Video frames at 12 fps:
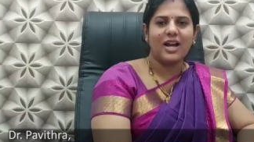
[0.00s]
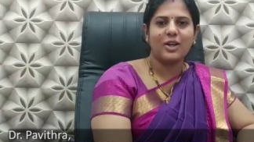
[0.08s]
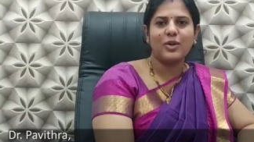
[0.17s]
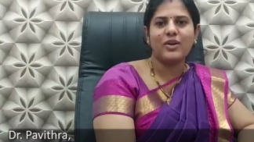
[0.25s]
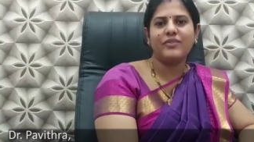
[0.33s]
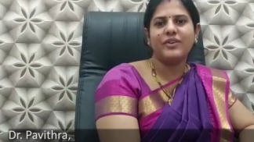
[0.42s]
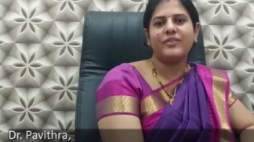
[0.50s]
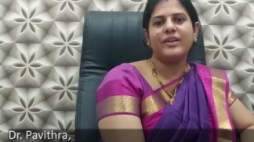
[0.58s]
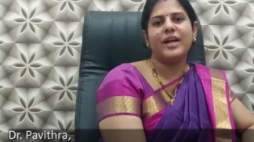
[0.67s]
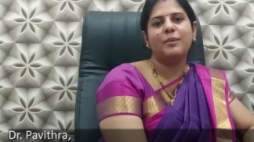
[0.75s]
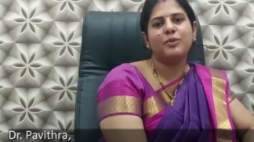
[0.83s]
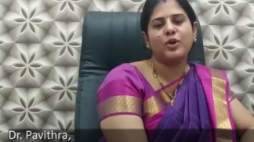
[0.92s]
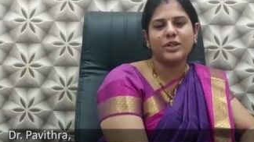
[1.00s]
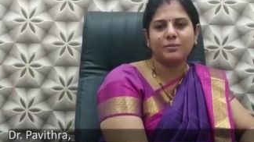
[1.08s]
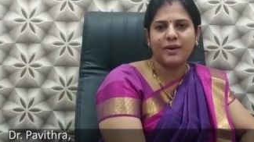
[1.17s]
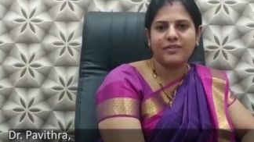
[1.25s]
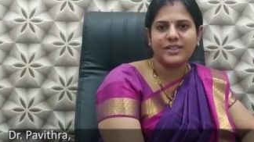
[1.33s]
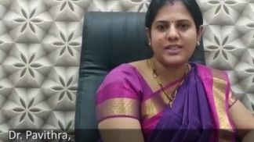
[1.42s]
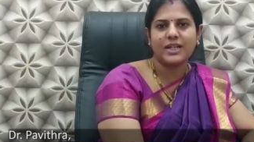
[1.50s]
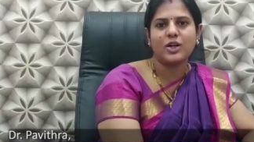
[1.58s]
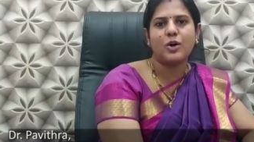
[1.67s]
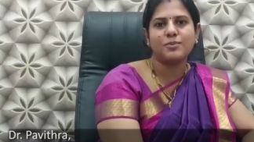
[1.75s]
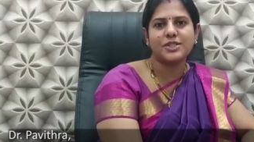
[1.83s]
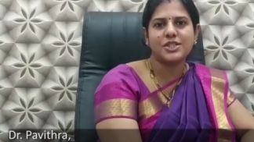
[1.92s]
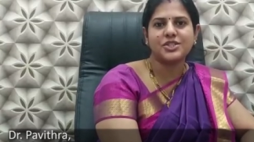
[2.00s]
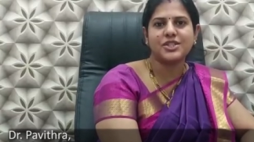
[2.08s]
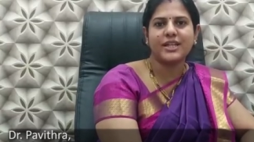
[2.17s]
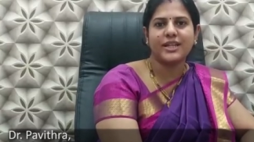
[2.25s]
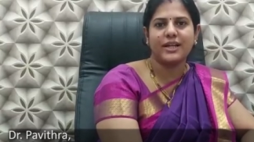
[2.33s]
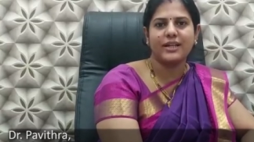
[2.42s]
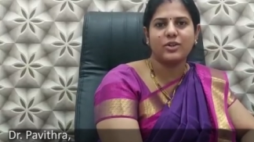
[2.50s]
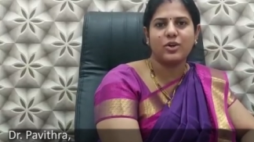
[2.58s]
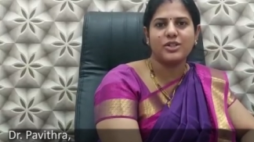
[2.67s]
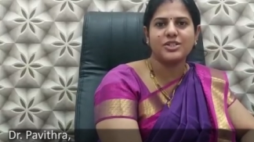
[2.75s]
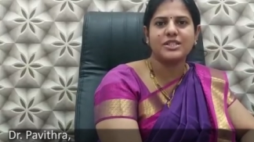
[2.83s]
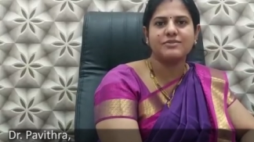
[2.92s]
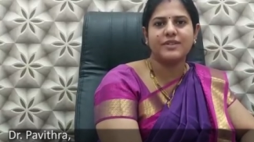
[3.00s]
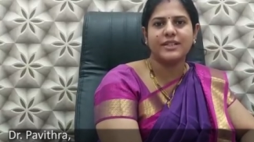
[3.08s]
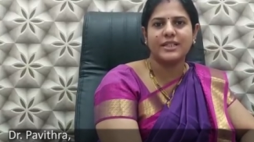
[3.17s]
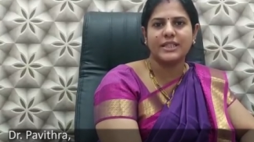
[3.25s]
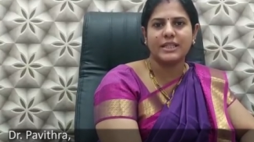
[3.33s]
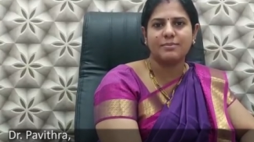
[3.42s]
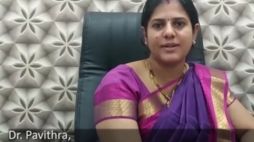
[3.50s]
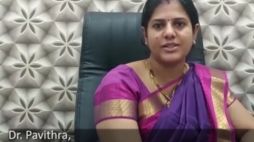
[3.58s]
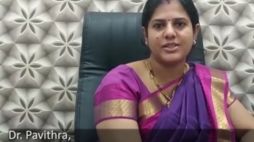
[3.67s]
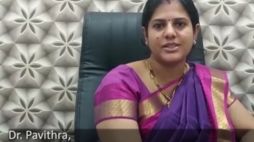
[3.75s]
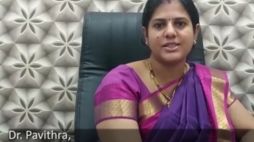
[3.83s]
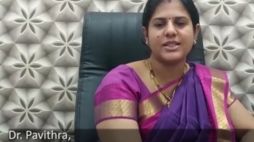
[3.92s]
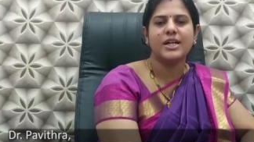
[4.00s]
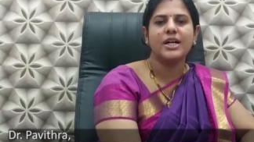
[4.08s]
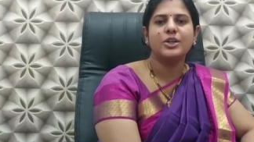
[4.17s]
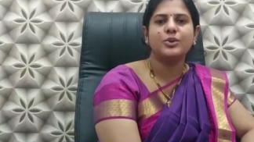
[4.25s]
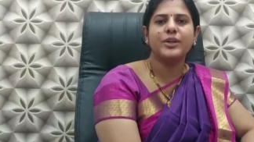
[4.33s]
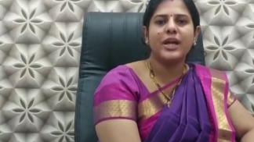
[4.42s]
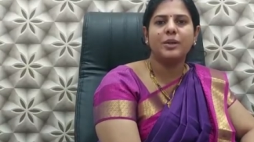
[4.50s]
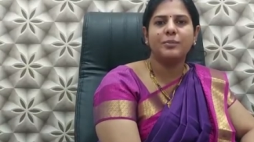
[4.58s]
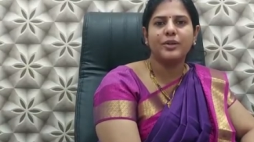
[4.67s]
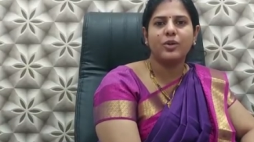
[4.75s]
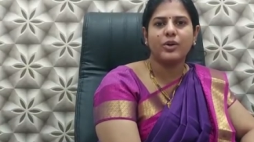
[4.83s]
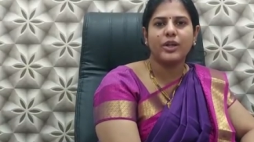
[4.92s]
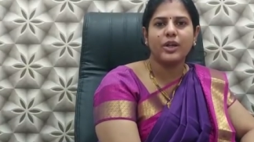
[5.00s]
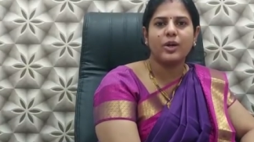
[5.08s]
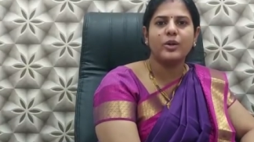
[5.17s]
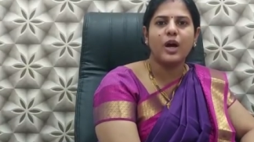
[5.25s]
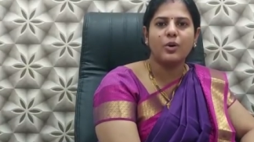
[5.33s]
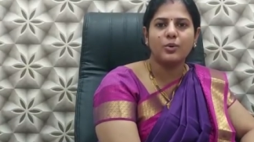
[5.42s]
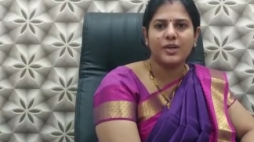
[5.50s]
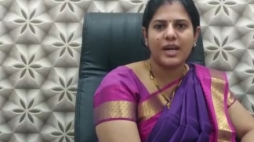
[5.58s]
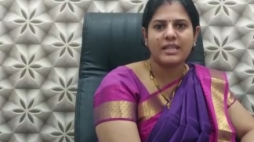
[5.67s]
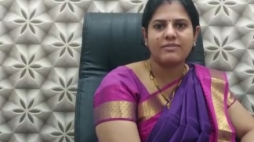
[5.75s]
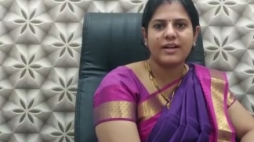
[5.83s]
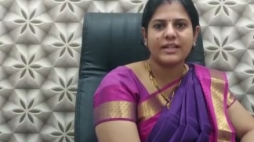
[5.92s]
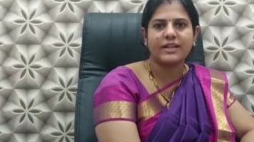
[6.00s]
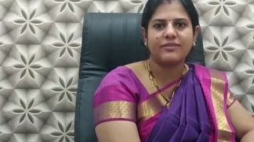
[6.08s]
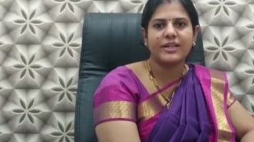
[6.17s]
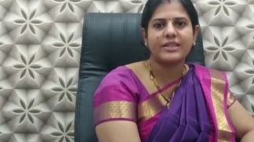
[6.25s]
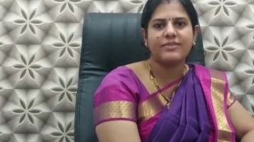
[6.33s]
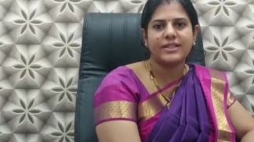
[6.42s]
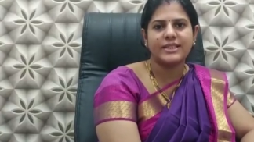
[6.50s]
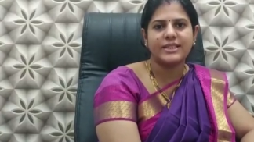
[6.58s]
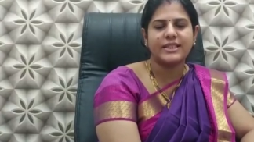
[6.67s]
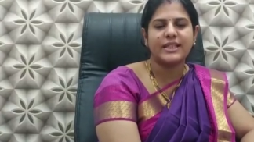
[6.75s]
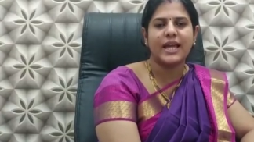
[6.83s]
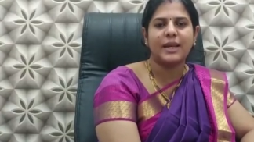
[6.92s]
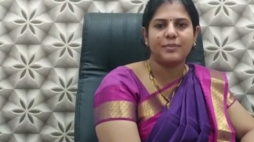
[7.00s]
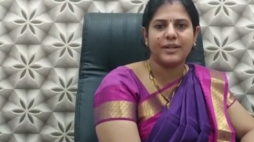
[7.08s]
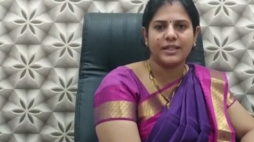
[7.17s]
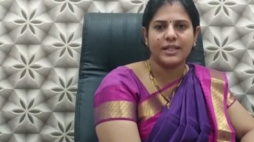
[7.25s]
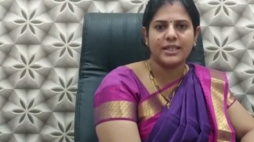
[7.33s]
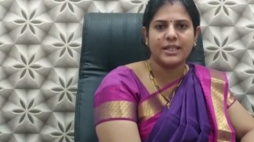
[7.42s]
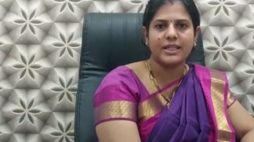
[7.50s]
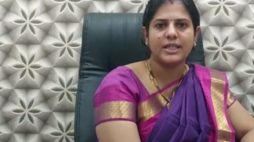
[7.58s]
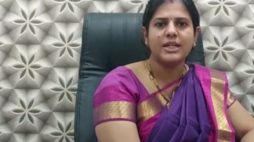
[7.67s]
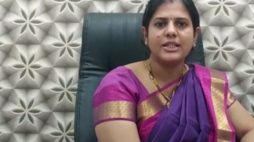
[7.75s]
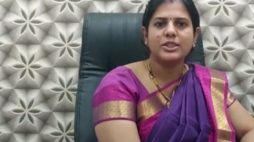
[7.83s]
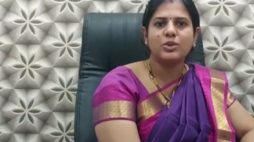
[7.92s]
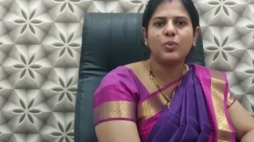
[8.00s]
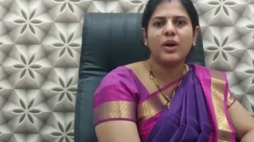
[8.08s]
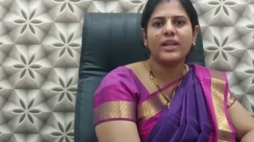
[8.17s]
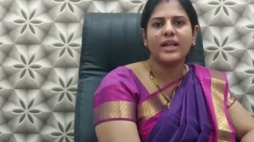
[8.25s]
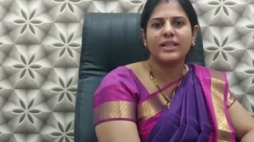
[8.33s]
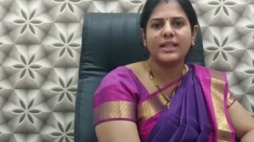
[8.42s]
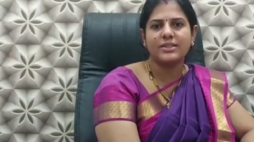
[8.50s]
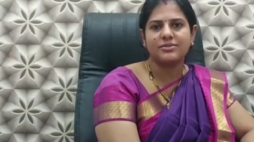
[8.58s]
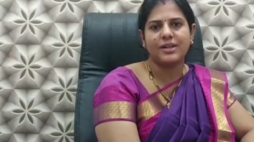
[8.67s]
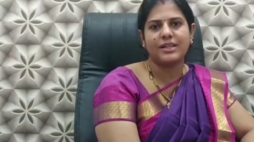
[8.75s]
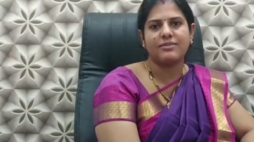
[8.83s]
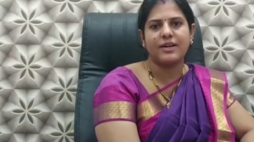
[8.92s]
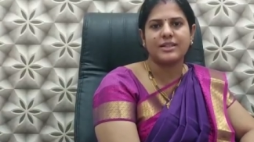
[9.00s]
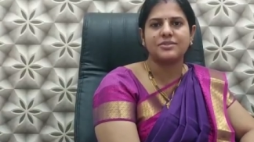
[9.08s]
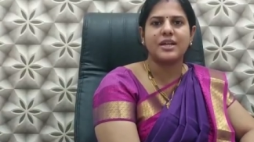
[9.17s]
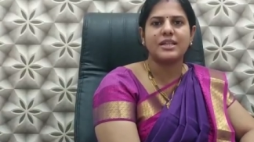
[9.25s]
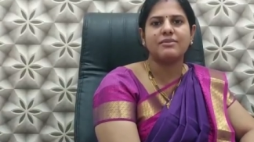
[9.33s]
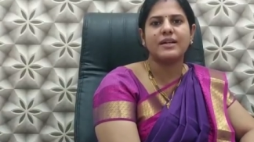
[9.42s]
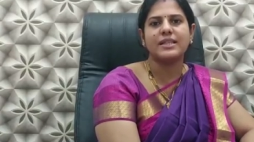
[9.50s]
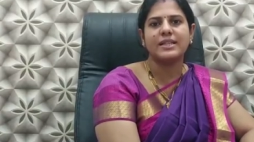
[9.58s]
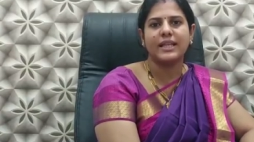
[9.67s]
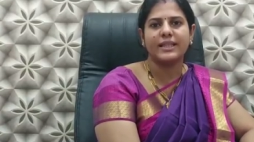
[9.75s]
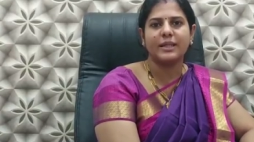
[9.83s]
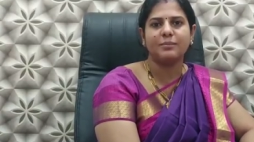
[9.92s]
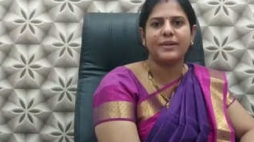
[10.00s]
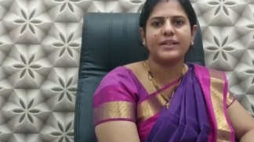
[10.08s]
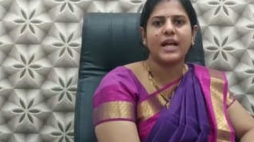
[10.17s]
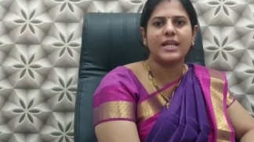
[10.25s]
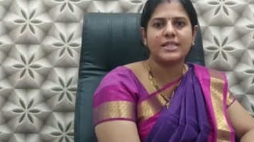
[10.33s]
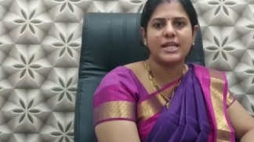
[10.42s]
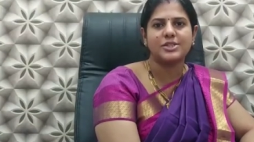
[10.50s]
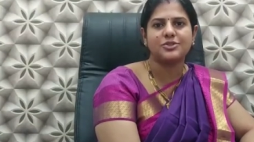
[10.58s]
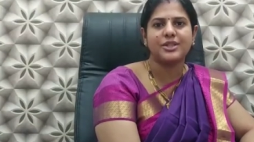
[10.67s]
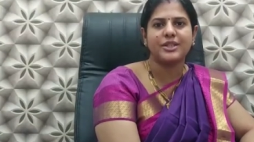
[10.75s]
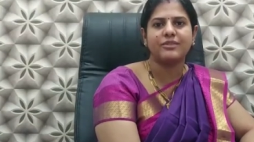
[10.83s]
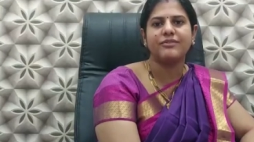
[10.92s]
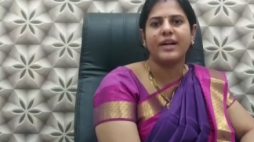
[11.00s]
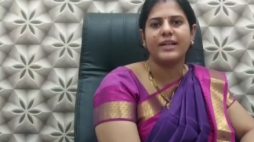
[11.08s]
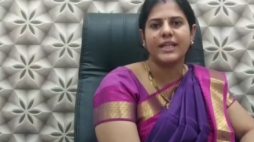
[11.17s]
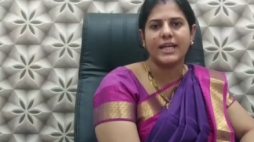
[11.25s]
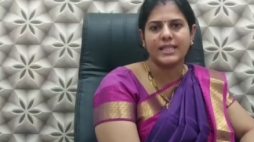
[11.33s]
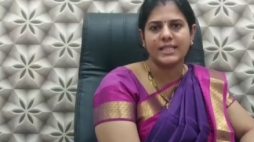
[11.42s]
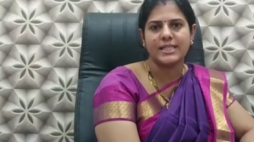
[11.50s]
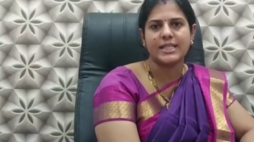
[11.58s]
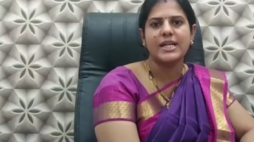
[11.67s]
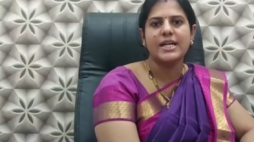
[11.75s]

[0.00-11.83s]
Hello everyone, I'm Dr. Pavithra, obstetrician and gynecologist, fertility specialist. Today I'll be talking on how transfats affects fertility and pregnancy. So what are these Trans fats are nothing but unsaturated fatty acids.